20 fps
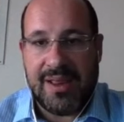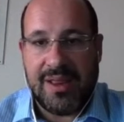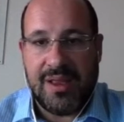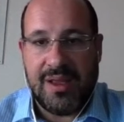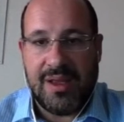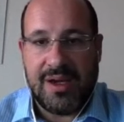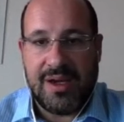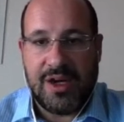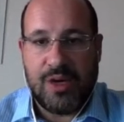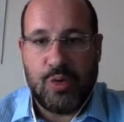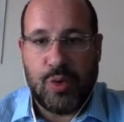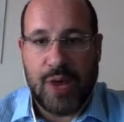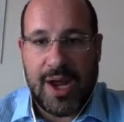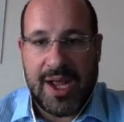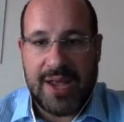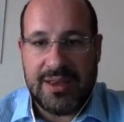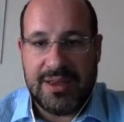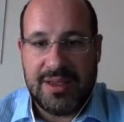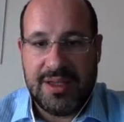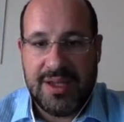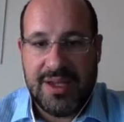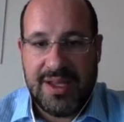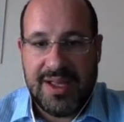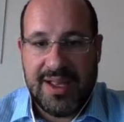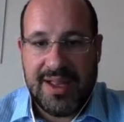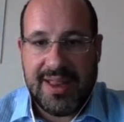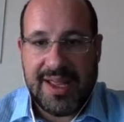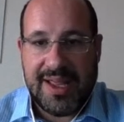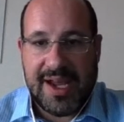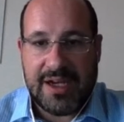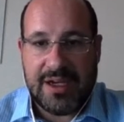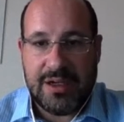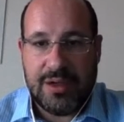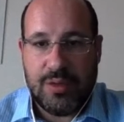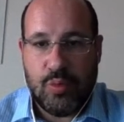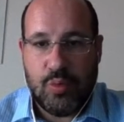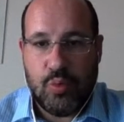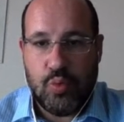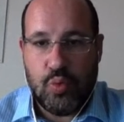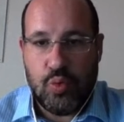the grant that
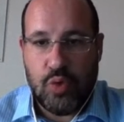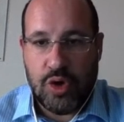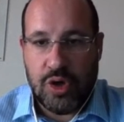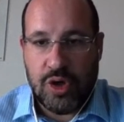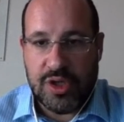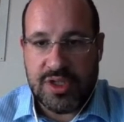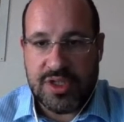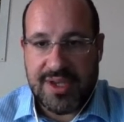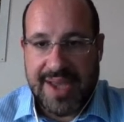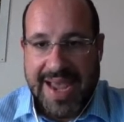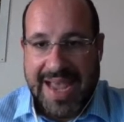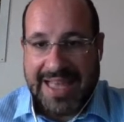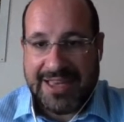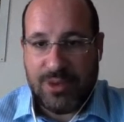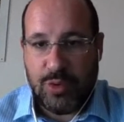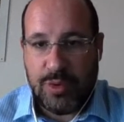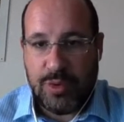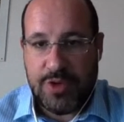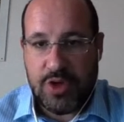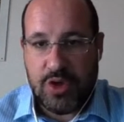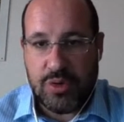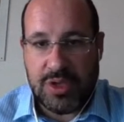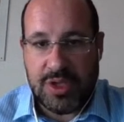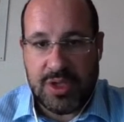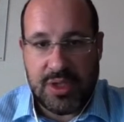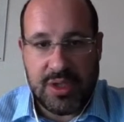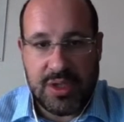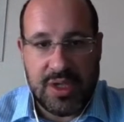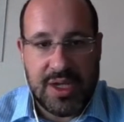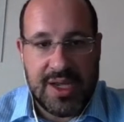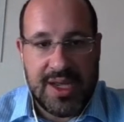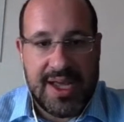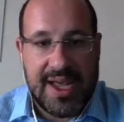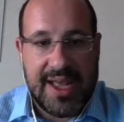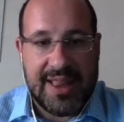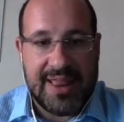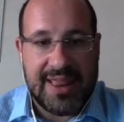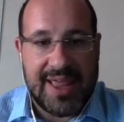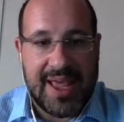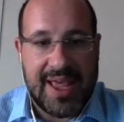was attributed,
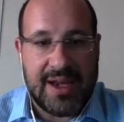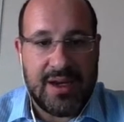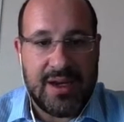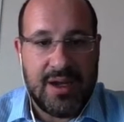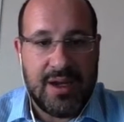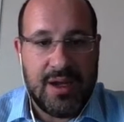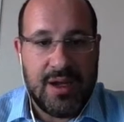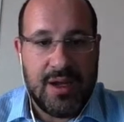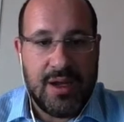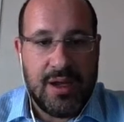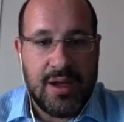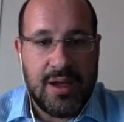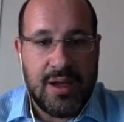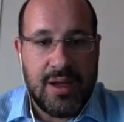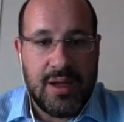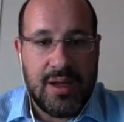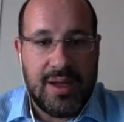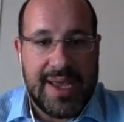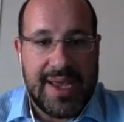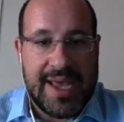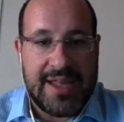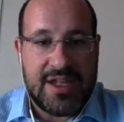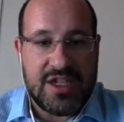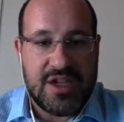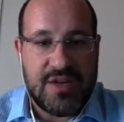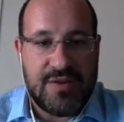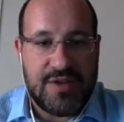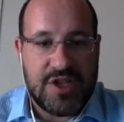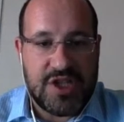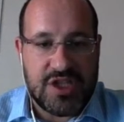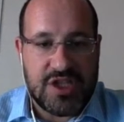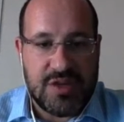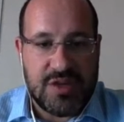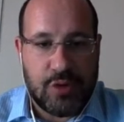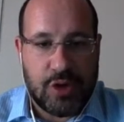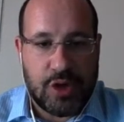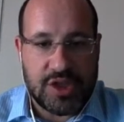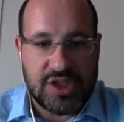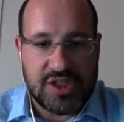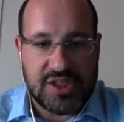and then energy efficiency
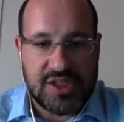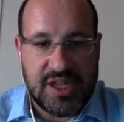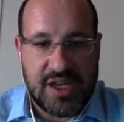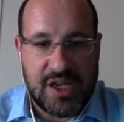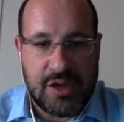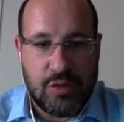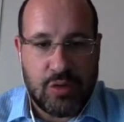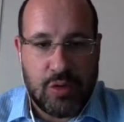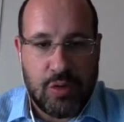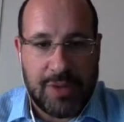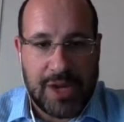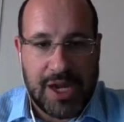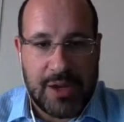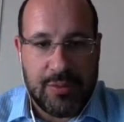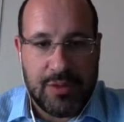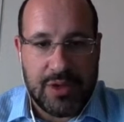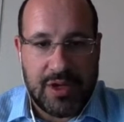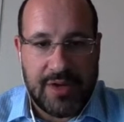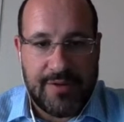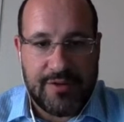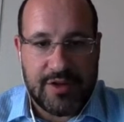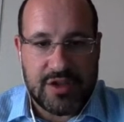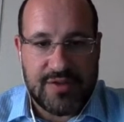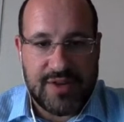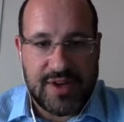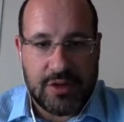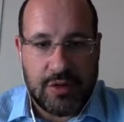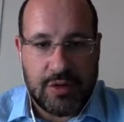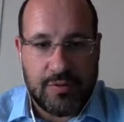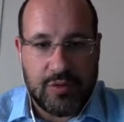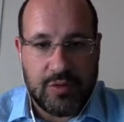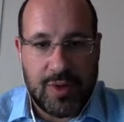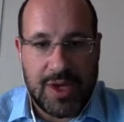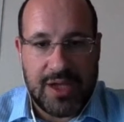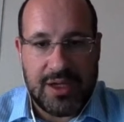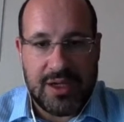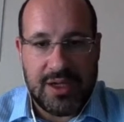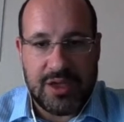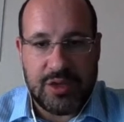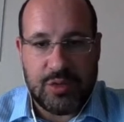projects, they need to comply with a leverage factor of
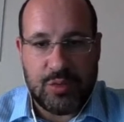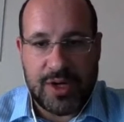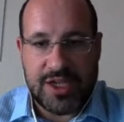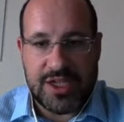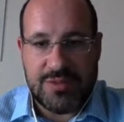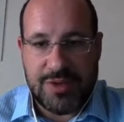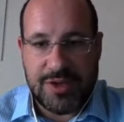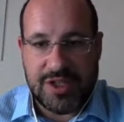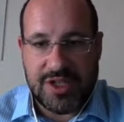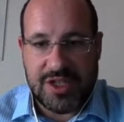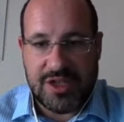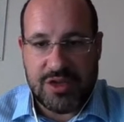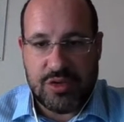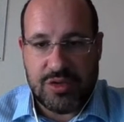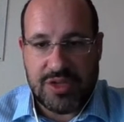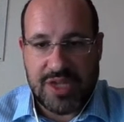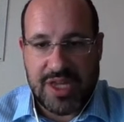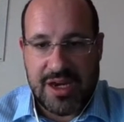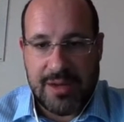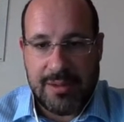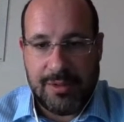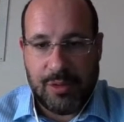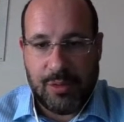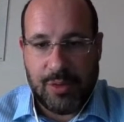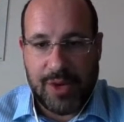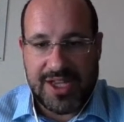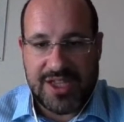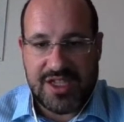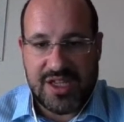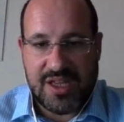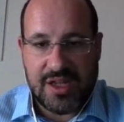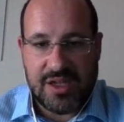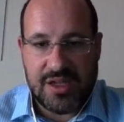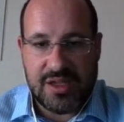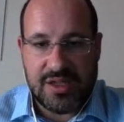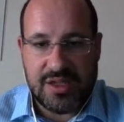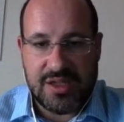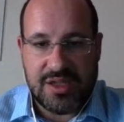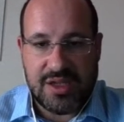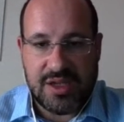20, transport and sustainable
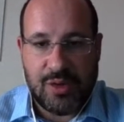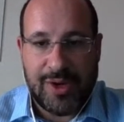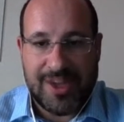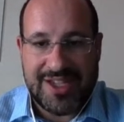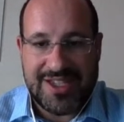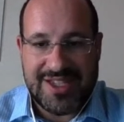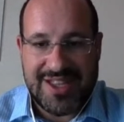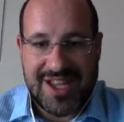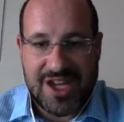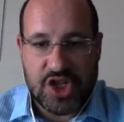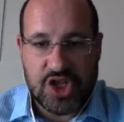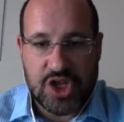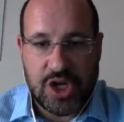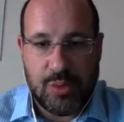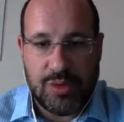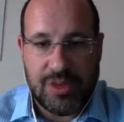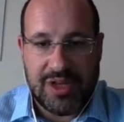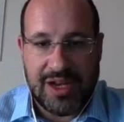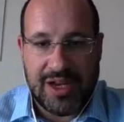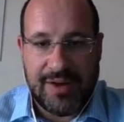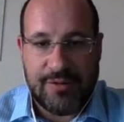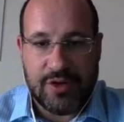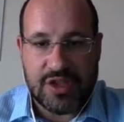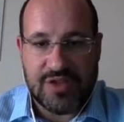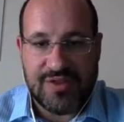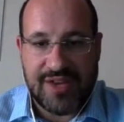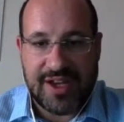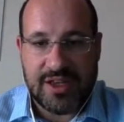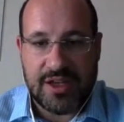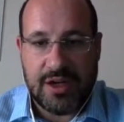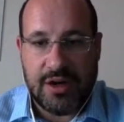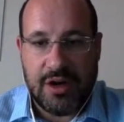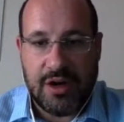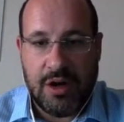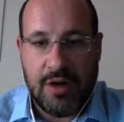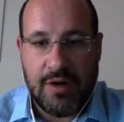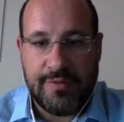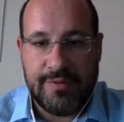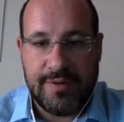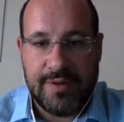residential with a leverage factor
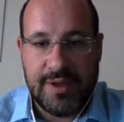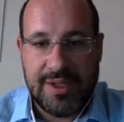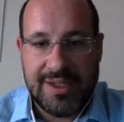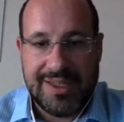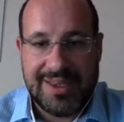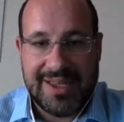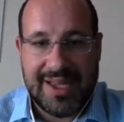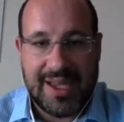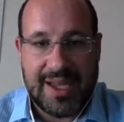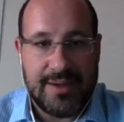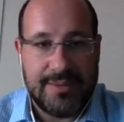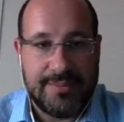of 10.